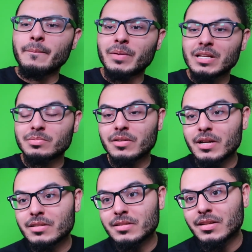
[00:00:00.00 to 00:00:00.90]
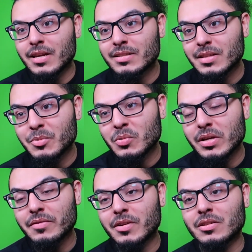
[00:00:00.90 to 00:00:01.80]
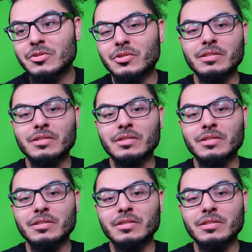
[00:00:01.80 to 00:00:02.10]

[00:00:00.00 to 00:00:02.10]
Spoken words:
But that's my reaction to HWA. If y'all enjoyed,